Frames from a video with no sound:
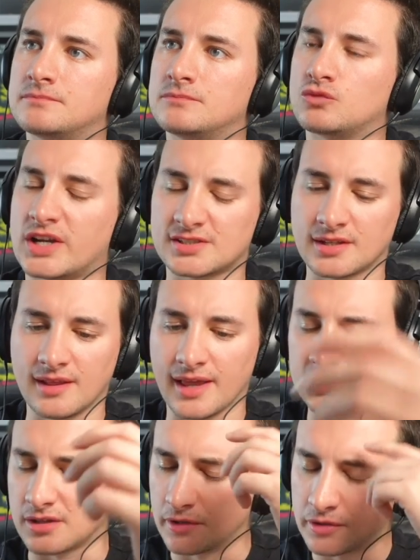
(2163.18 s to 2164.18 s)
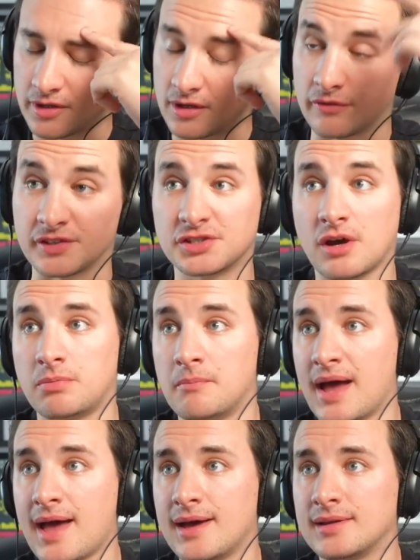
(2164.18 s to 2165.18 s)
wrestling Lex Luger, and off the top of my
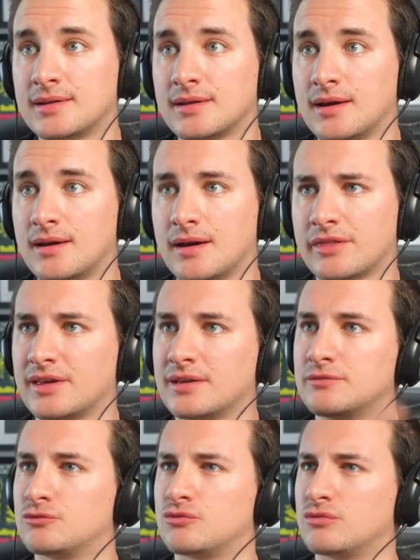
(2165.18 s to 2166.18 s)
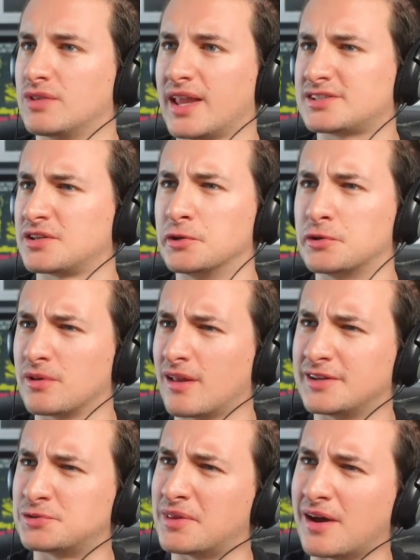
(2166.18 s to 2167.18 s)
head, uh, I think Lex Luger
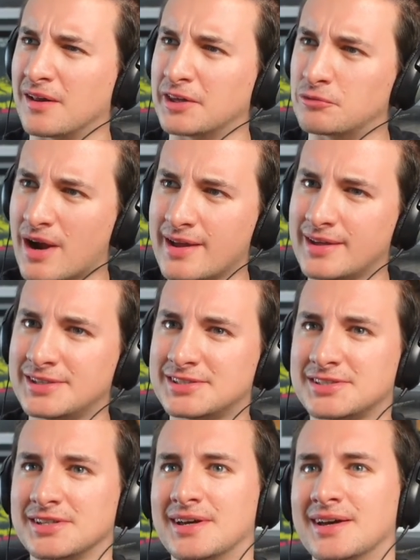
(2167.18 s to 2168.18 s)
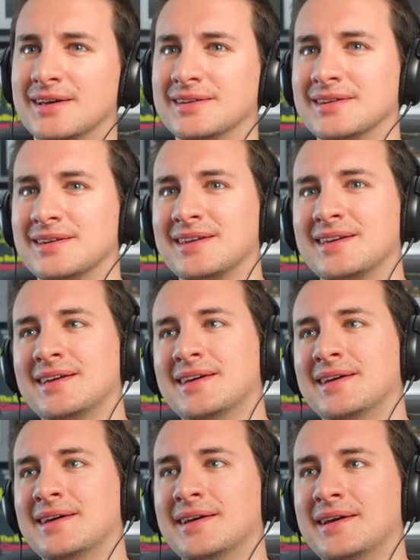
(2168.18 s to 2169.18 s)
aligns with Harley Race, and
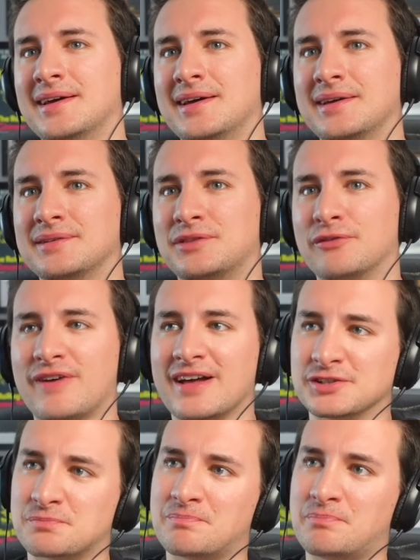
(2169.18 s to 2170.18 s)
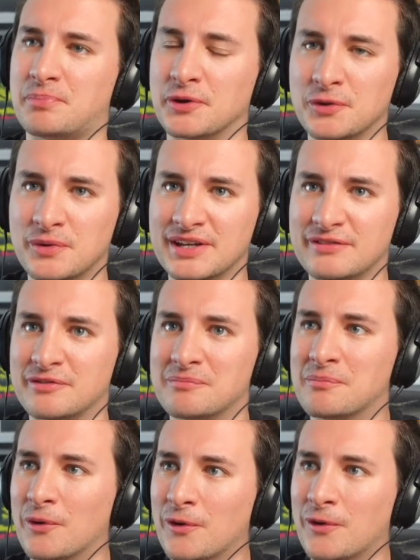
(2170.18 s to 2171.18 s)
the fans boo even
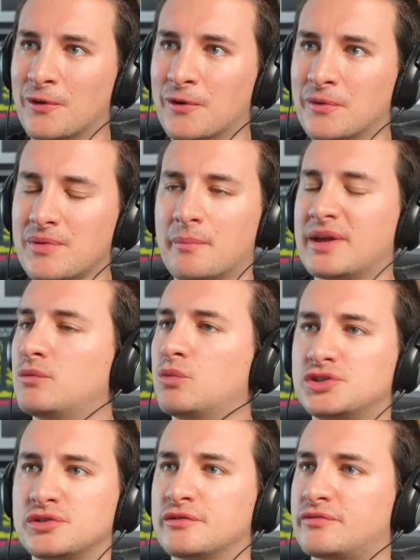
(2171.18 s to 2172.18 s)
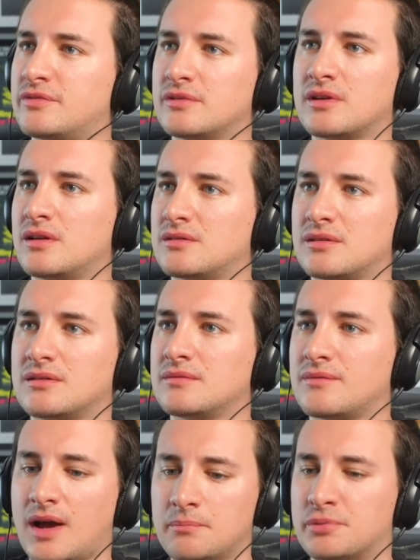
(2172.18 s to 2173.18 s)
more. I mean, would you have?
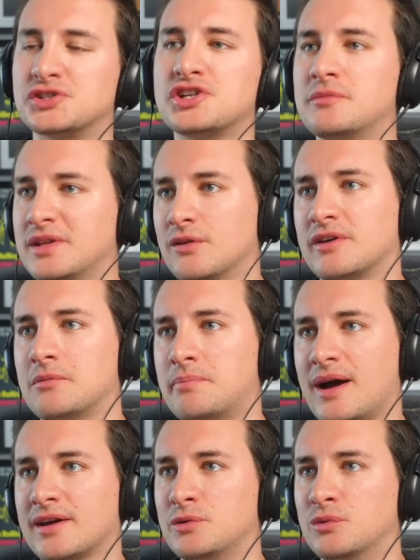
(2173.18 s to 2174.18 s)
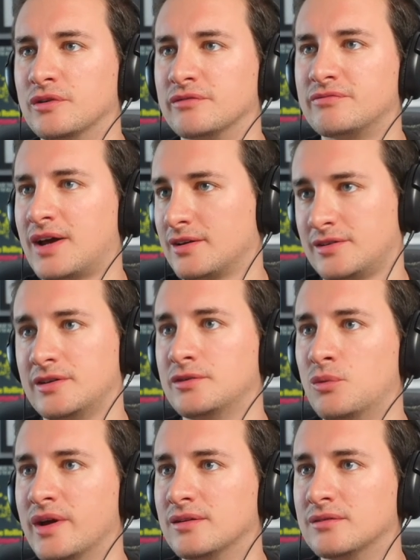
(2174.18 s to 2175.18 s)
I'm presuming, looking back, you would have had you
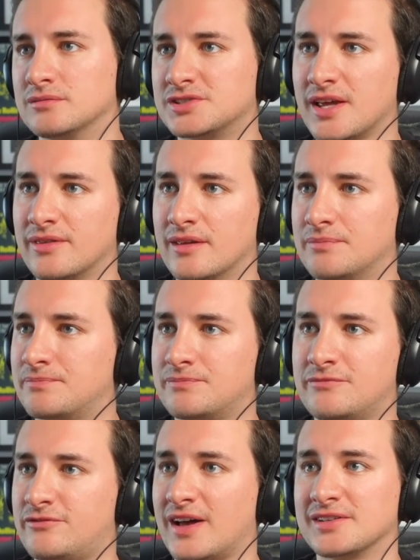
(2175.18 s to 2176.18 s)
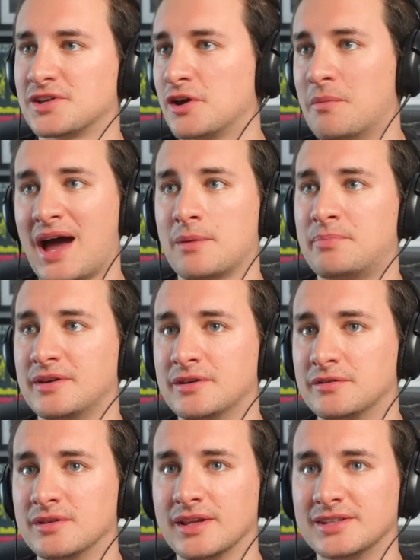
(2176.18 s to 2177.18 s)
win and send the fans home
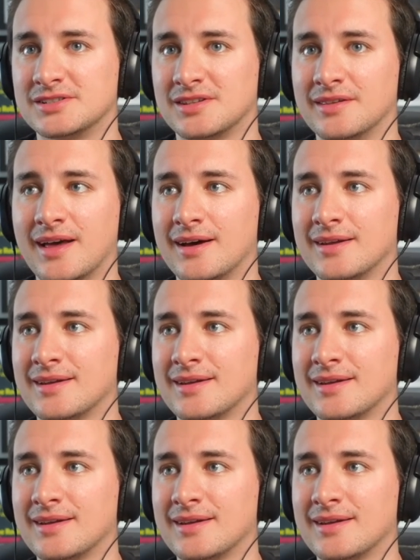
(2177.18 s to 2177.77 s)
happier at least than that.